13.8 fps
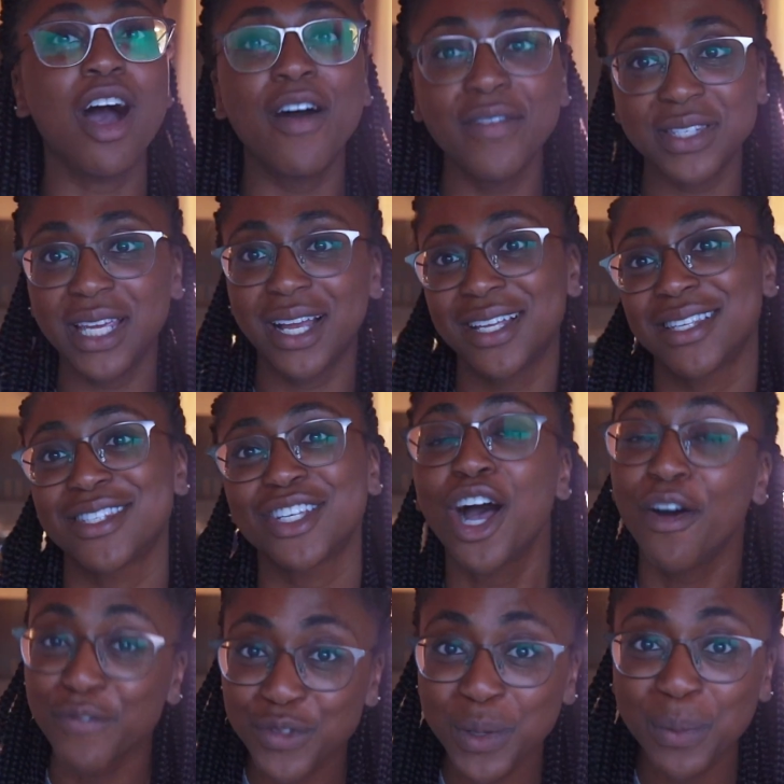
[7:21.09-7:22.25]
Obviously because it's
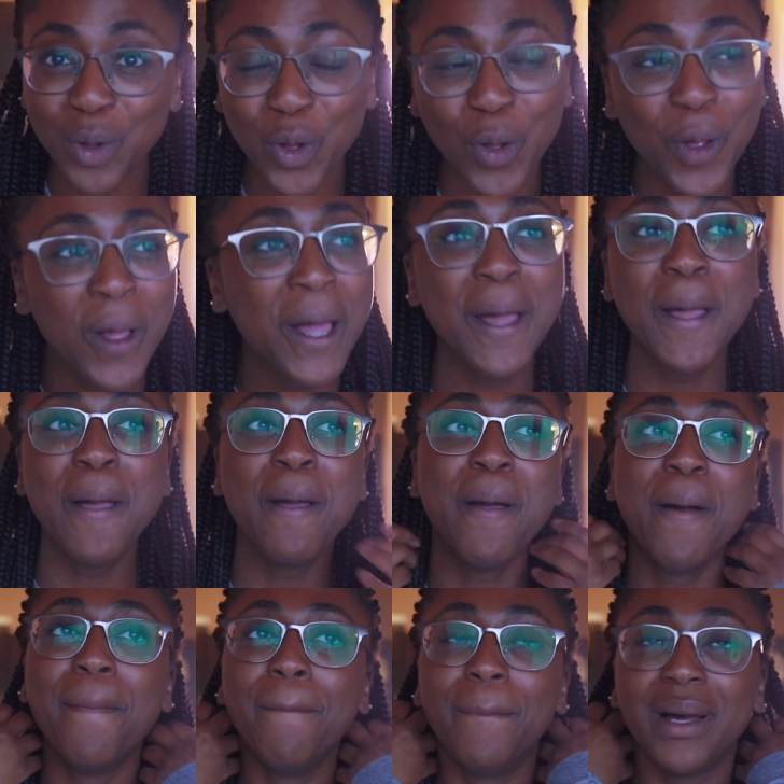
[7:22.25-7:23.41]
comfortable,
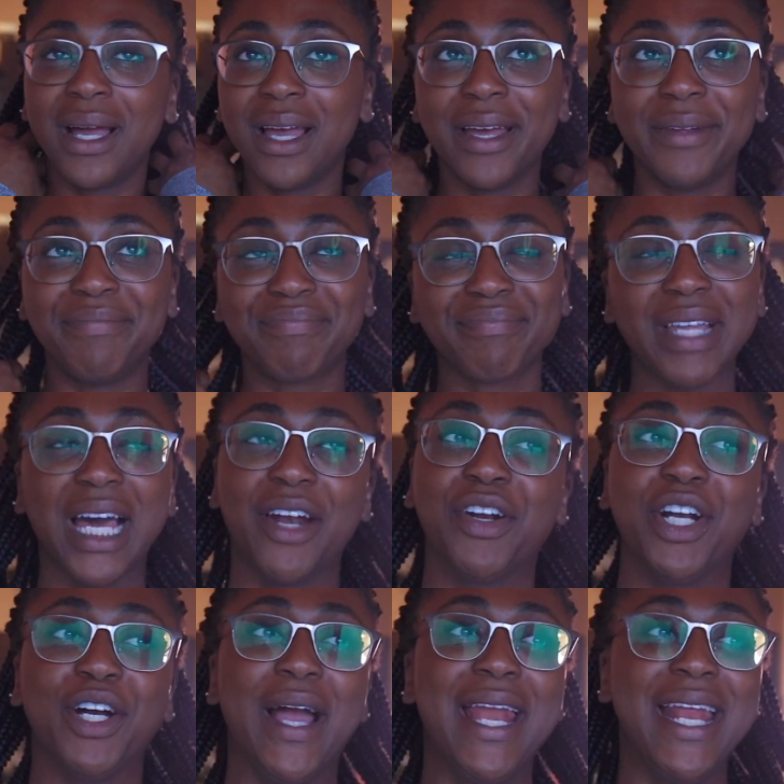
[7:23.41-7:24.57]
but I don't
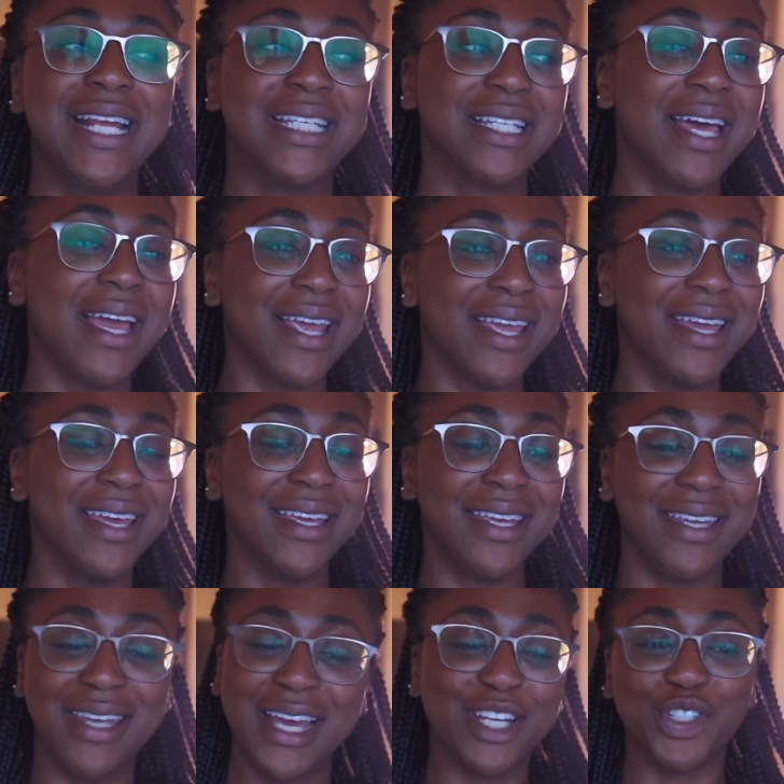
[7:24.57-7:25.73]
know. I need to like
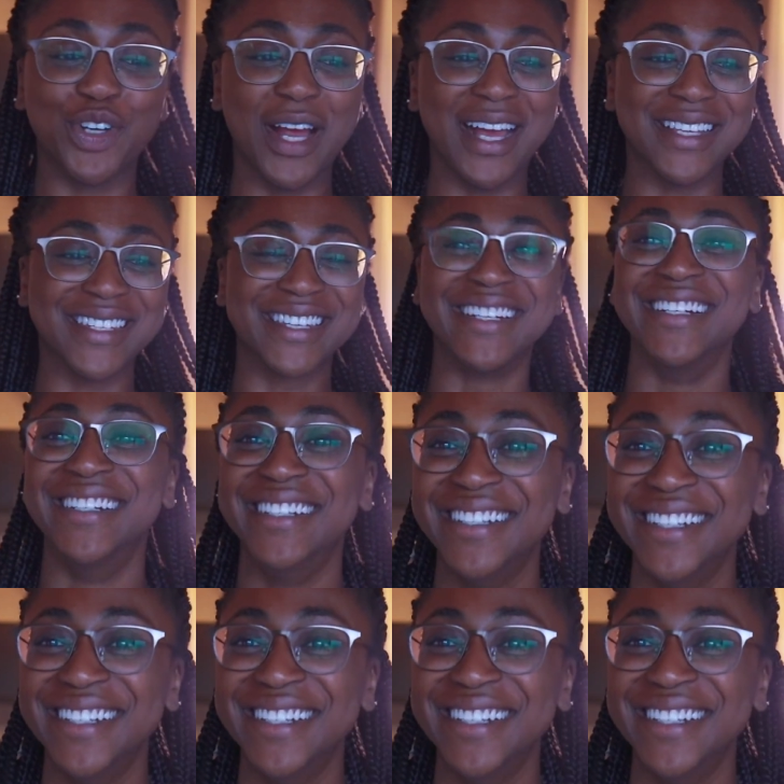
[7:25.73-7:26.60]
get dressed.